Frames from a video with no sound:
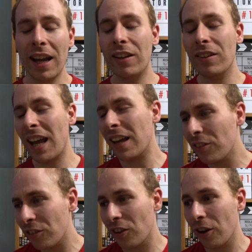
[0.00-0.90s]
And
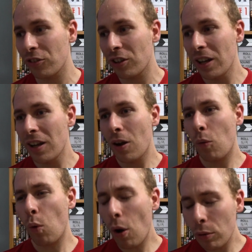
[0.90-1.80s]
as such,
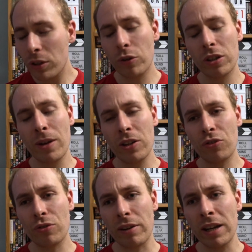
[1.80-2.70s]
while the
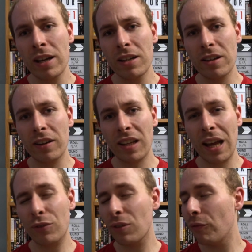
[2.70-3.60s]
documentary does
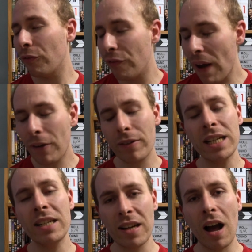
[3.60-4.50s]
have some
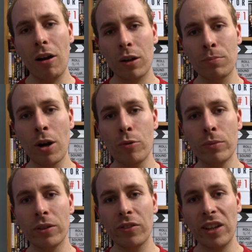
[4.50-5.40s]
very dark
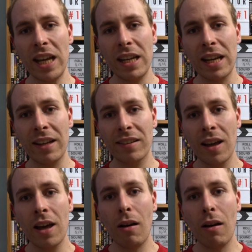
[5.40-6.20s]
moments in it,